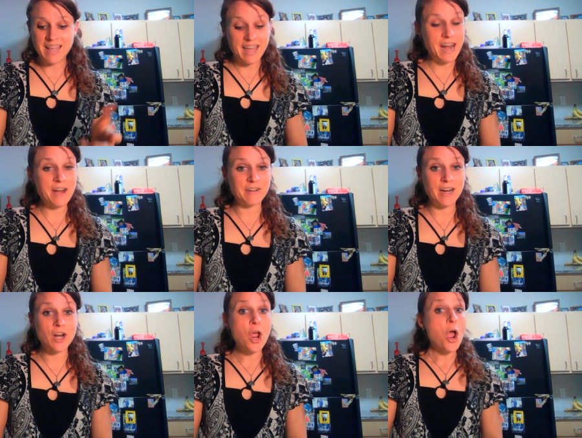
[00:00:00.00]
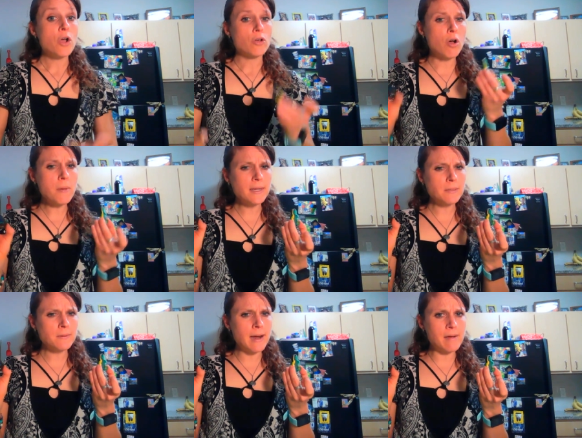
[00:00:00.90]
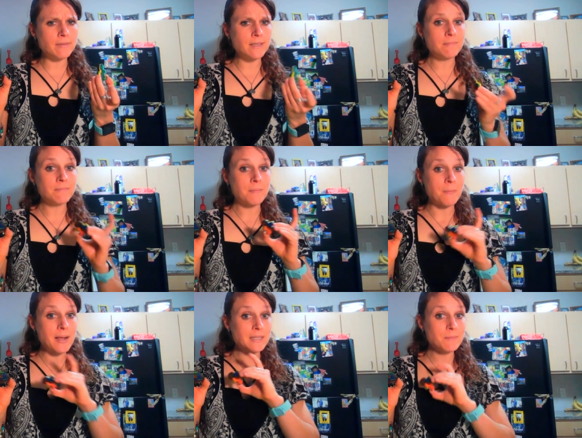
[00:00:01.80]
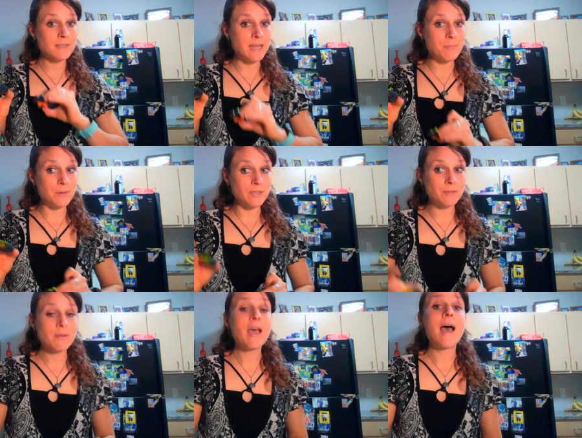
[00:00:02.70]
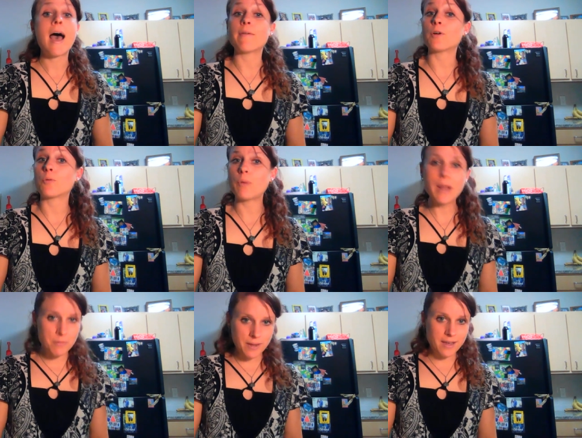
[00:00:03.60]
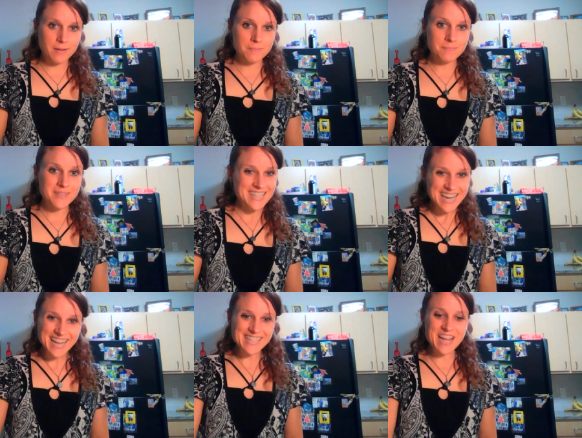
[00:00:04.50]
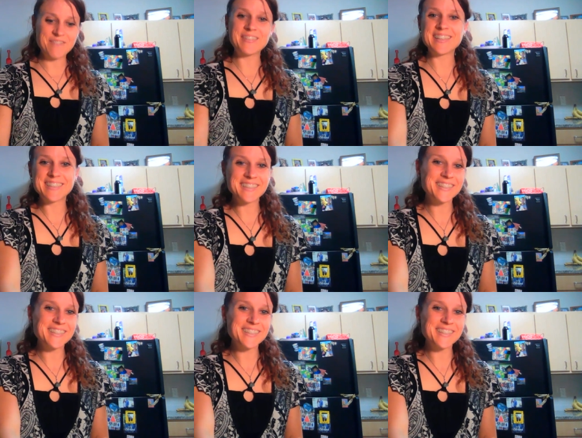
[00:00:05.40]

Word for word: At any rate, go make some crafts, make some disciples, have a great week. See you next time.